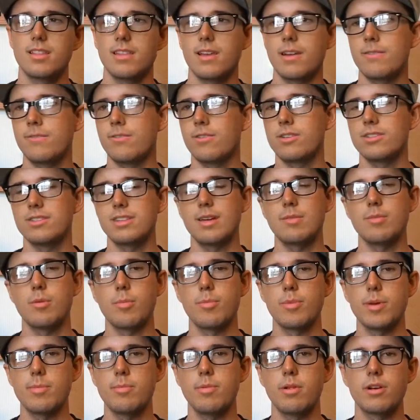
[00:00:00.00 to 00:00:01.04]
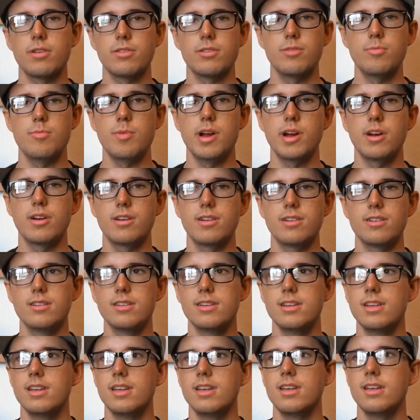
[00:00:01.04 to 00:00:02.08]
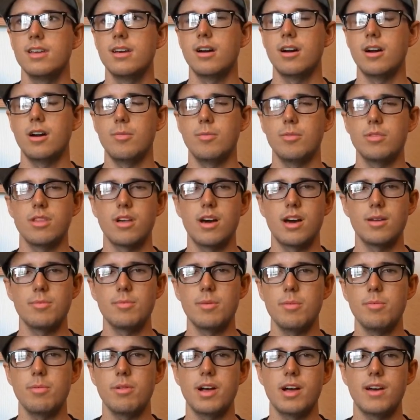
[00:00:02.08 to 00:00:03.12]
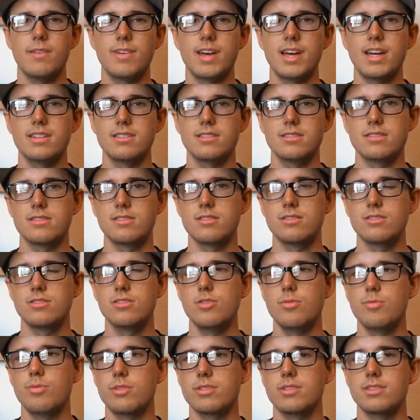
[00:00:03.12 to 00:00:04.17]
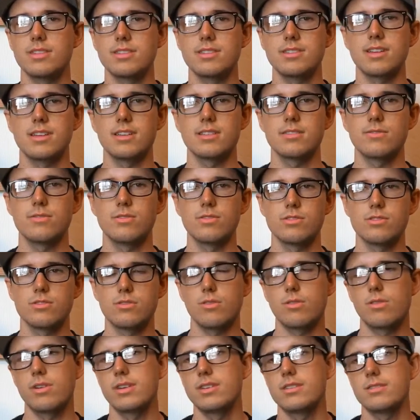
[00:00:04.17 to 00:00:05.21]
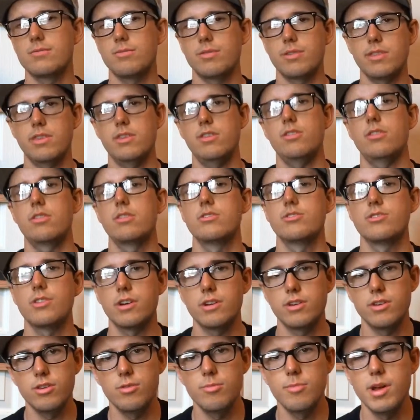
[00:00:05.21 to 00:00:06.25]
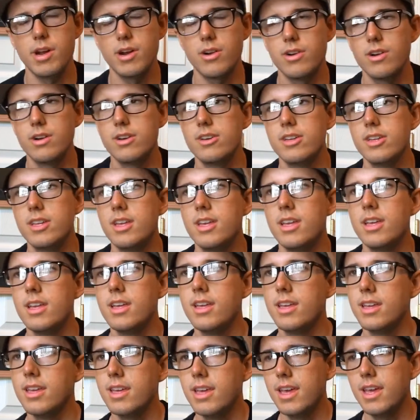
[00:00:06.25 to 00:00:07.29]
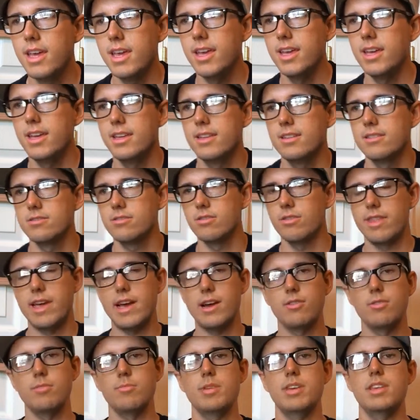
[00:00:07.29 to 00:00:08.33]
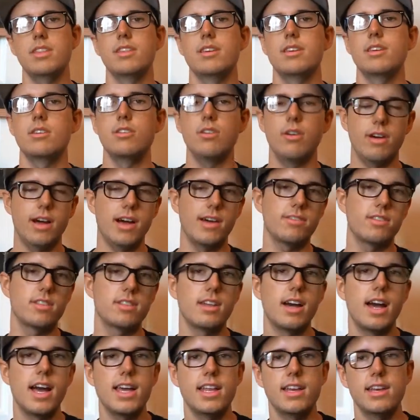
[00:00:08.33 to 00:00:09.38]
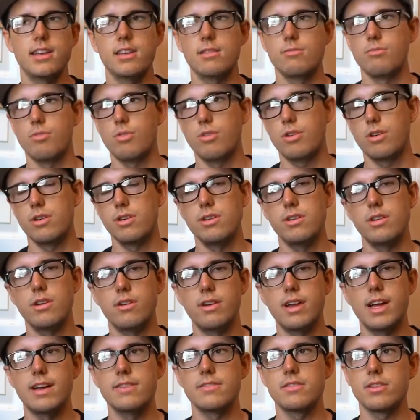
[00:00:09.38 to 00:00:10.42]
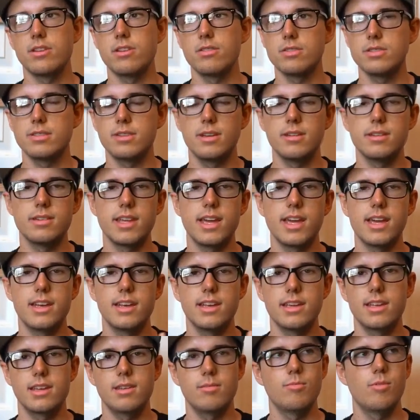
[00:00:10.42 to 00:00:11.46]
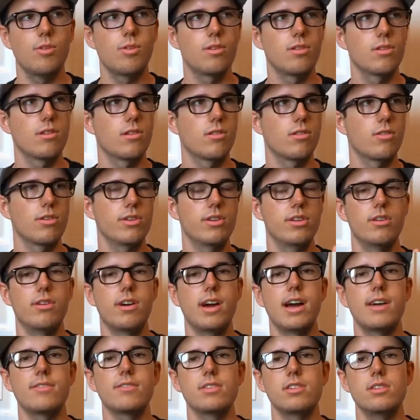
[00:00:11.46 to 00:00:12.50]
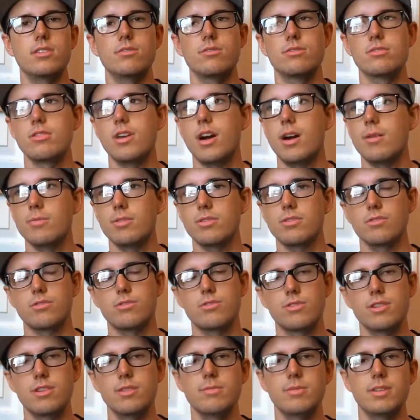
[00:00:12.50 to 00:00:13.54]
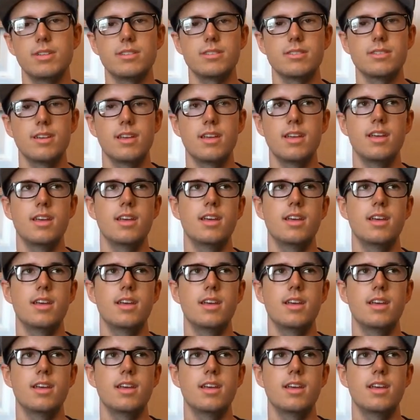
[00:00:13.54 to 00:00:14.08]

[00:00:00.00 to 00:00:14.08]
like for example, people on Humira, a lot of people have had super successful stories with the drug Humira. And so that would mean that you don't have to diet anymore, you don't have to go sun tanning anymore, or you don't have to use topical treatments.